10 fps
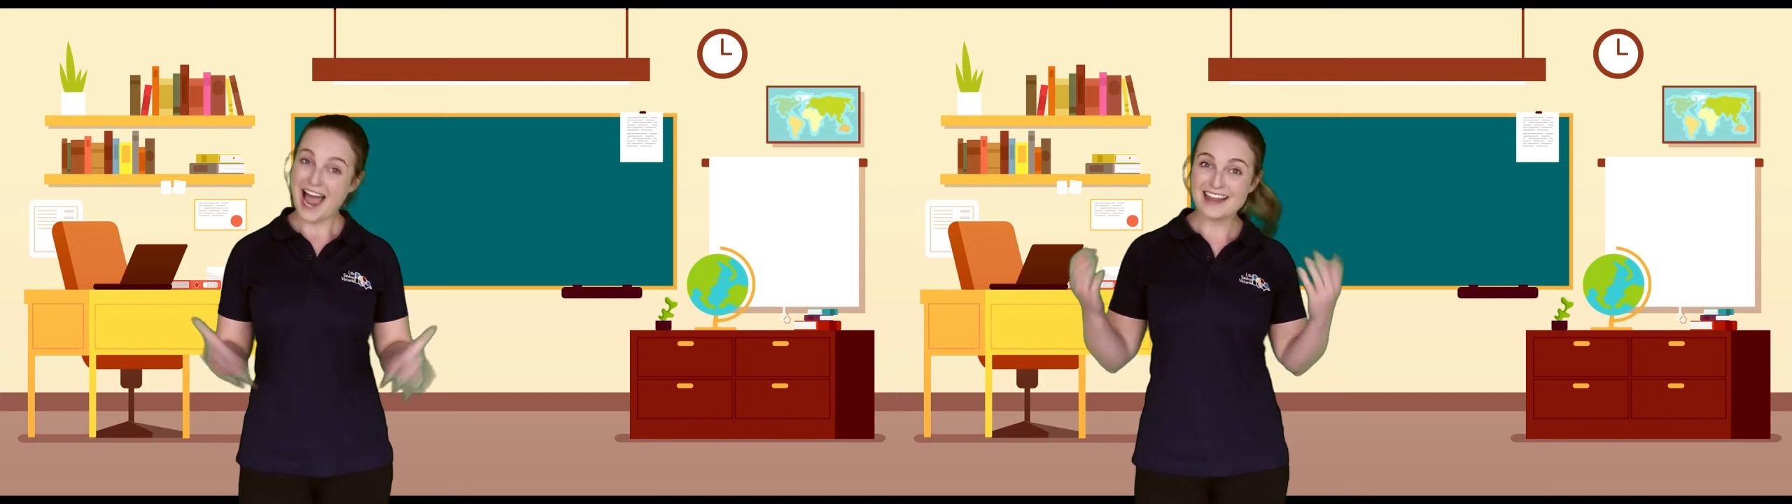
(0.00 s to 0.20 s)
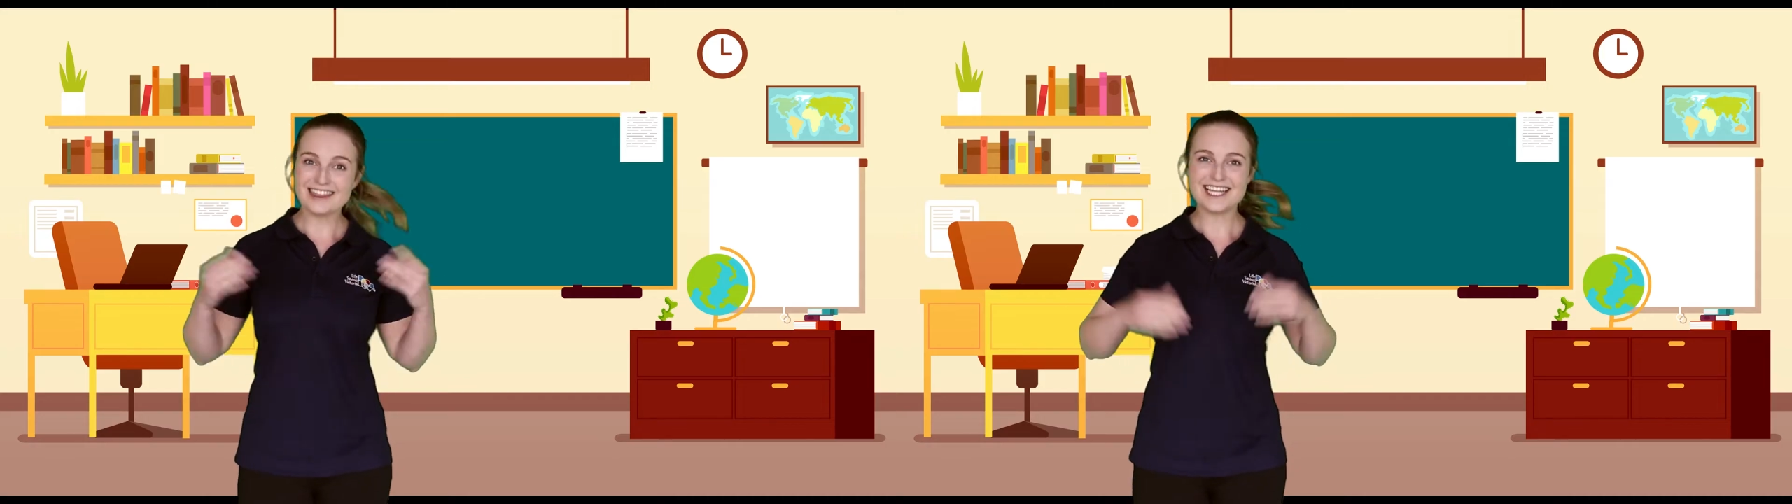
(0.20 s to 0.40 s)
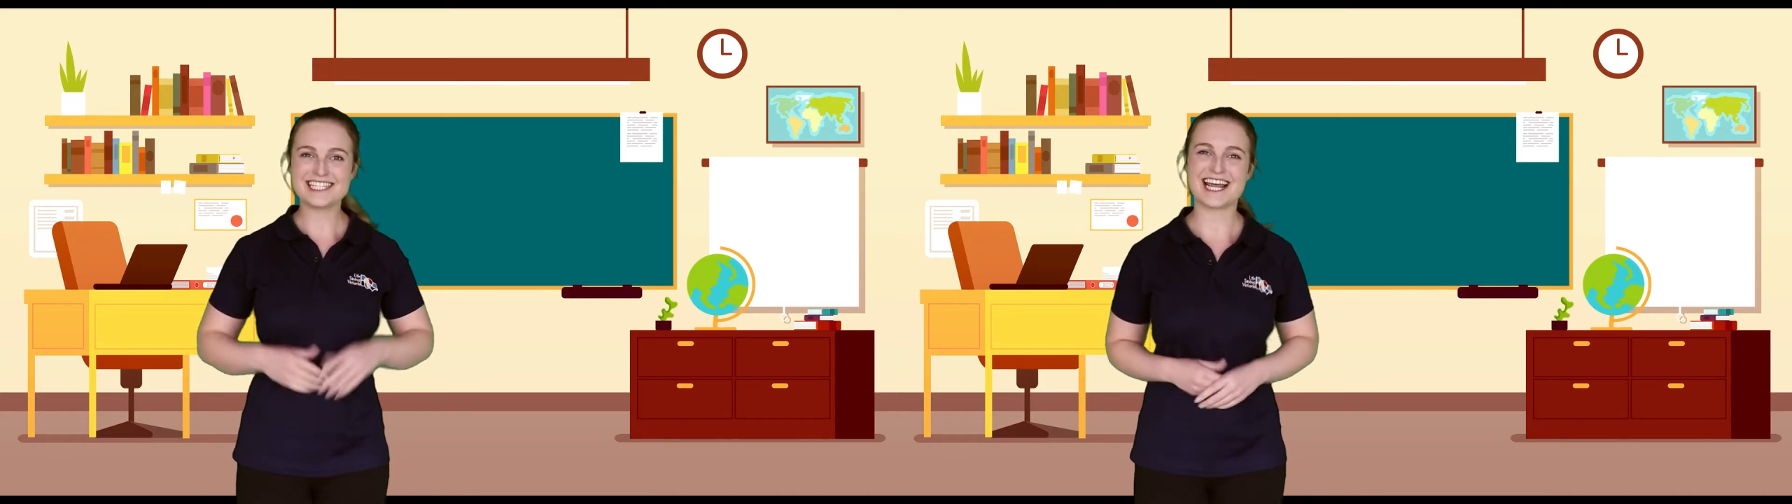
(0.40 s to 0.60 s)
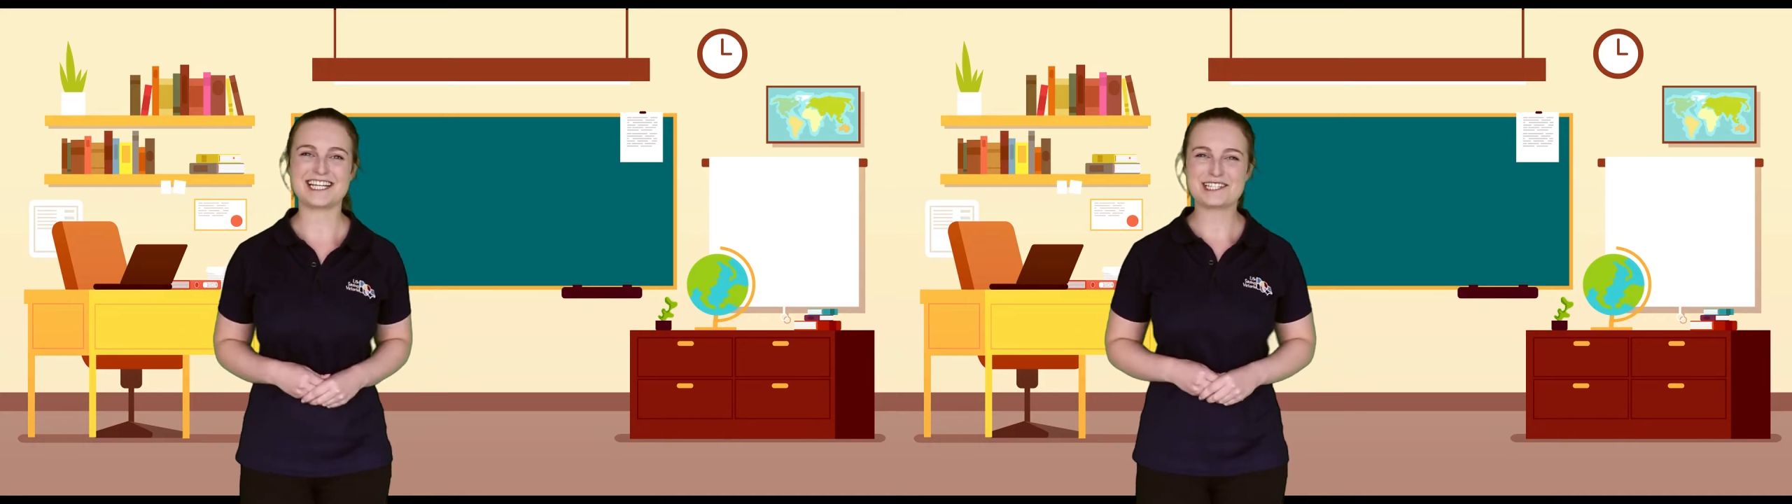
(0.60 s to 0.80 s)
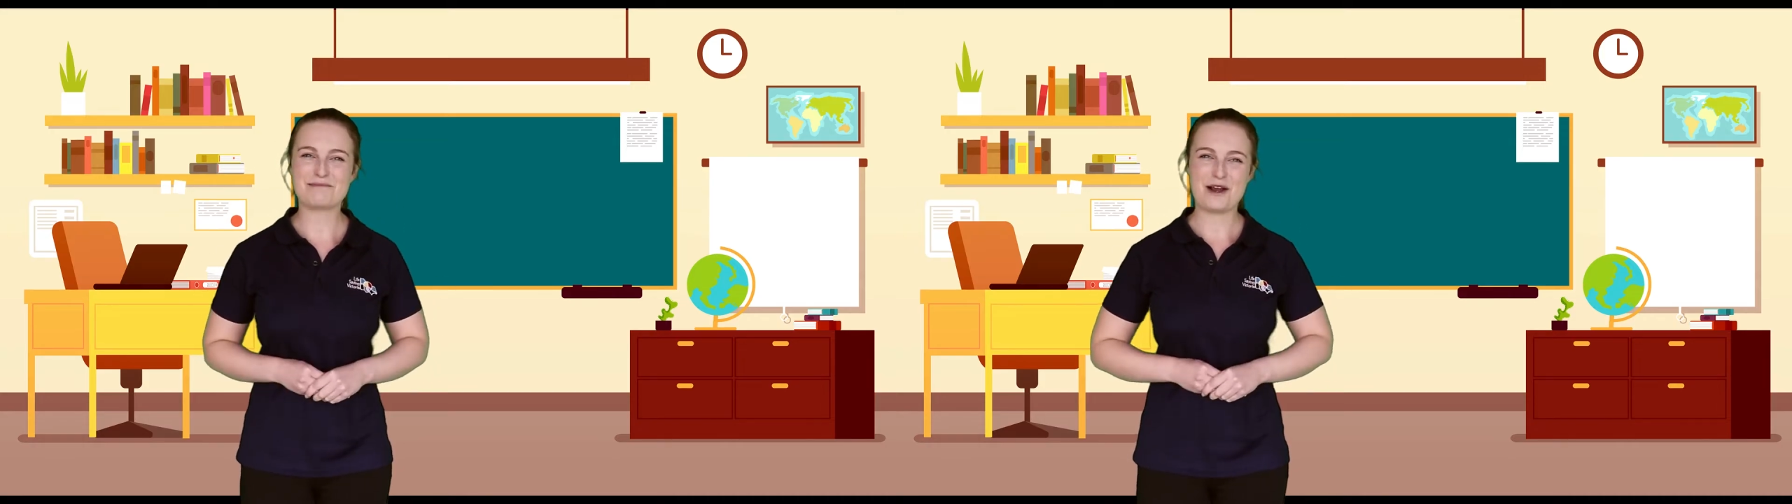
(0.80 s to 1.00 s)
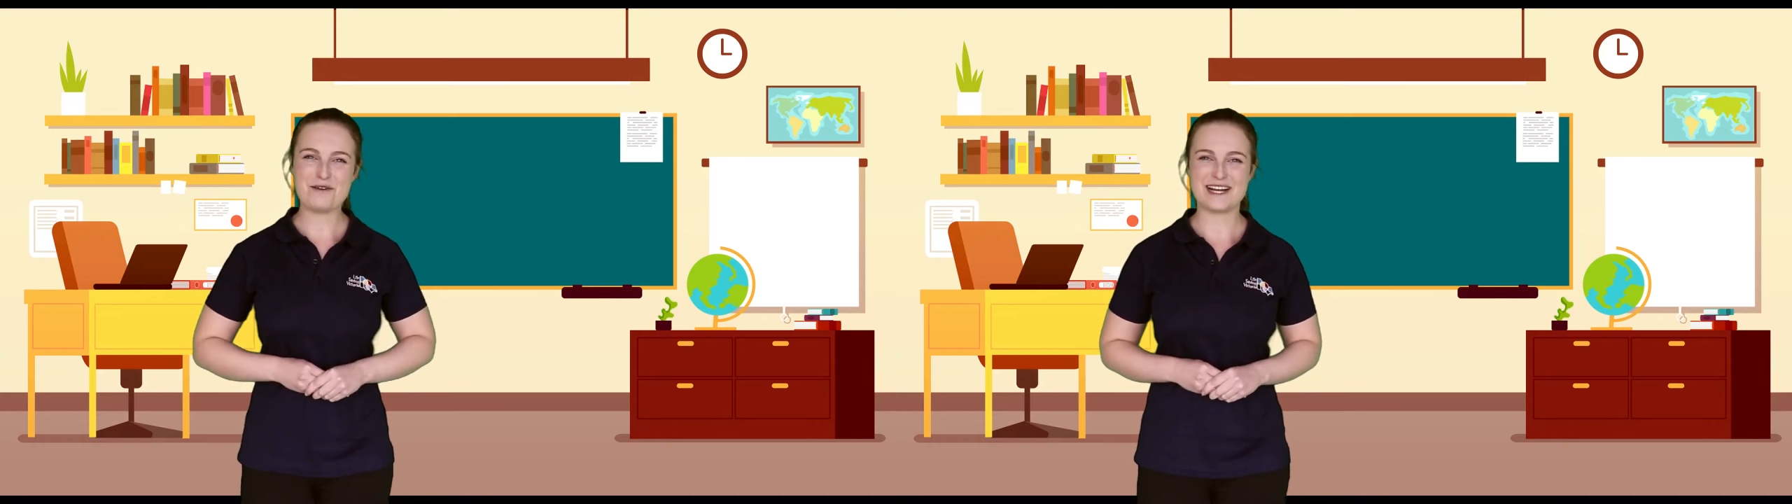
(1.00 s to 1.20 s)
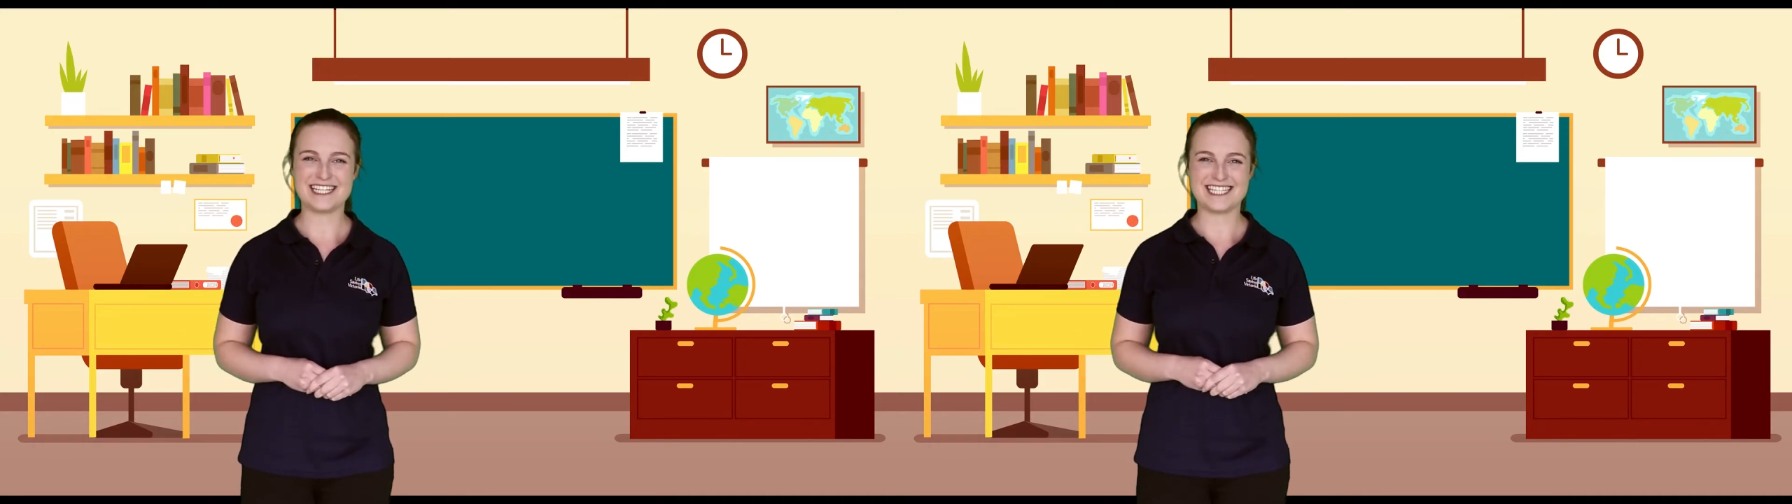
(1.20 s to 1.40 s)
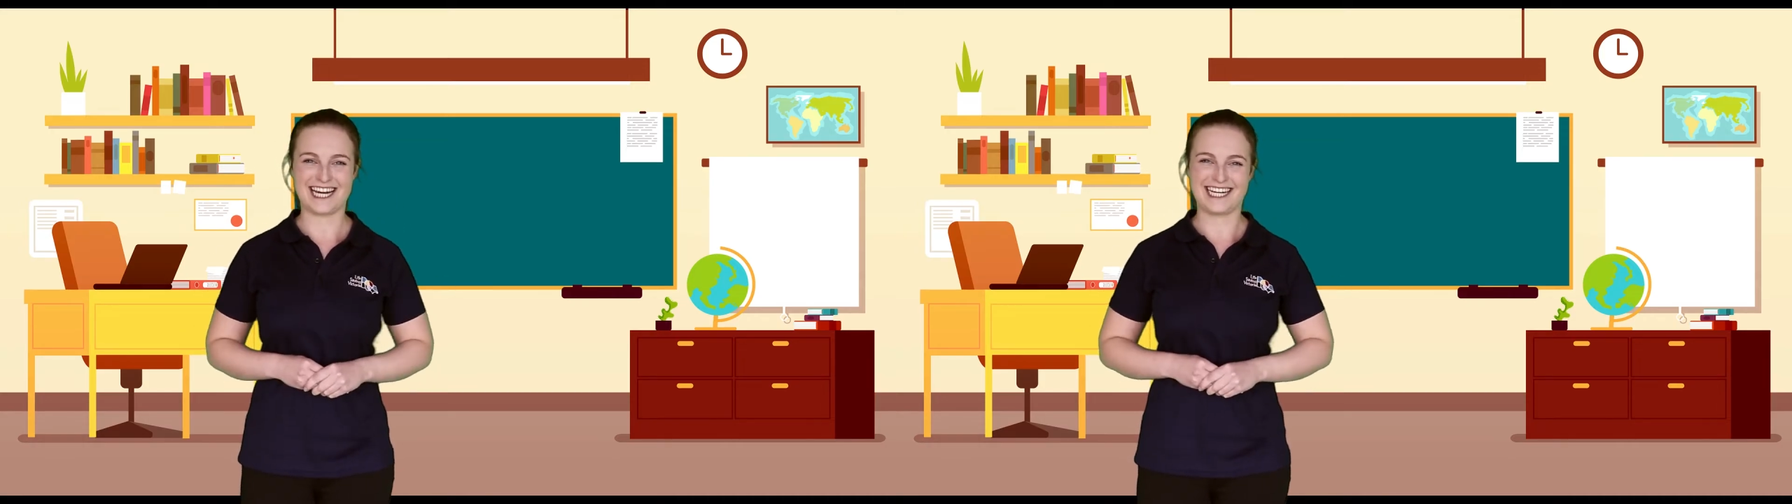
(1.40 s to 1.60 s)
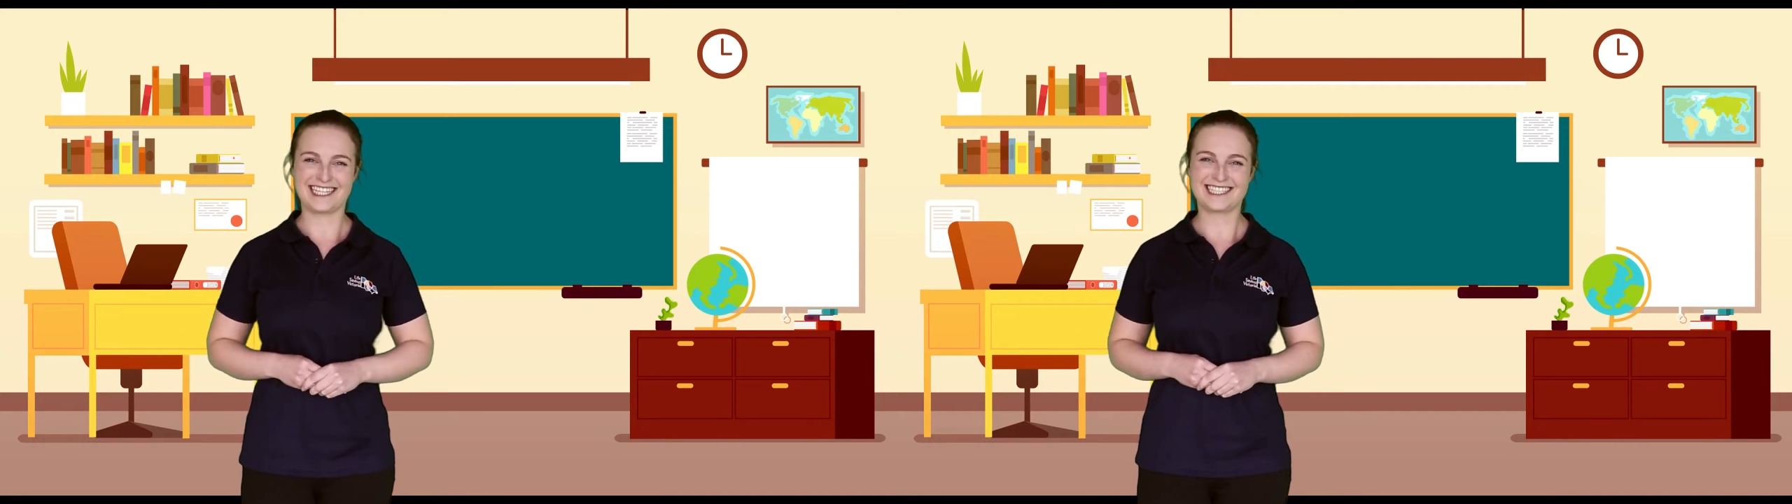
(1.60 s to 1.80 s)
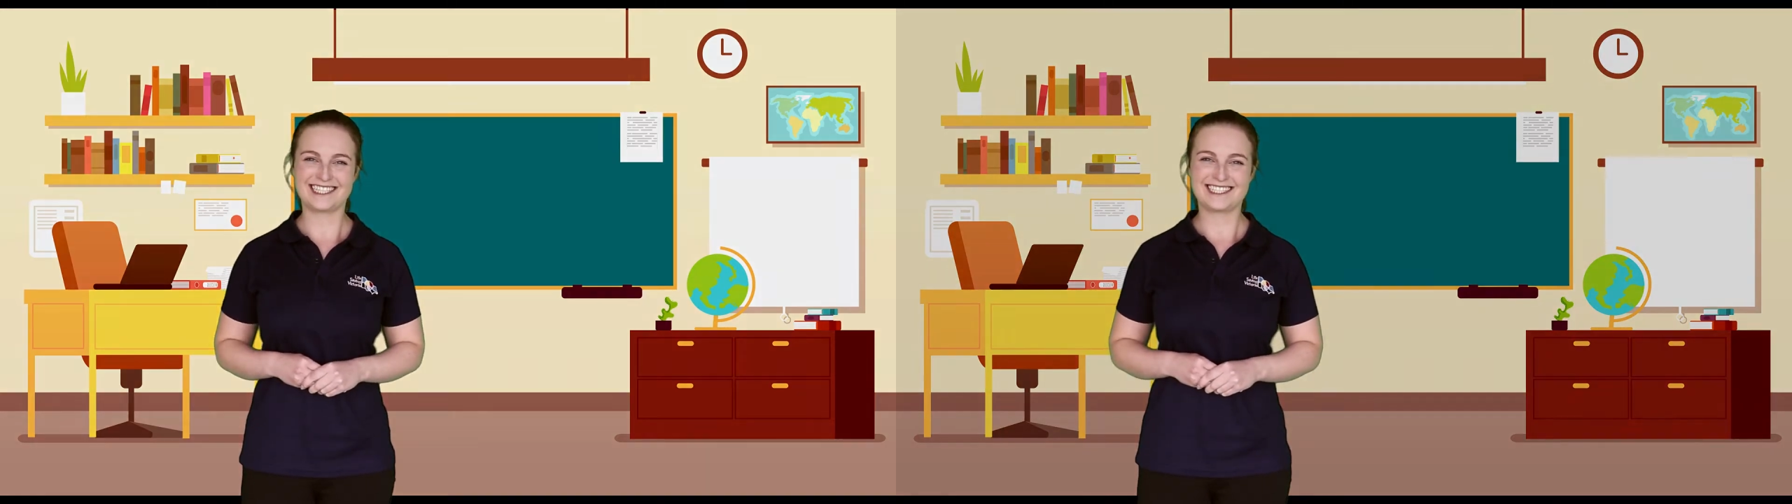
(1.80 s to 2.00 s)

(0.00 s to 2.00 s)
and let's get experimenting.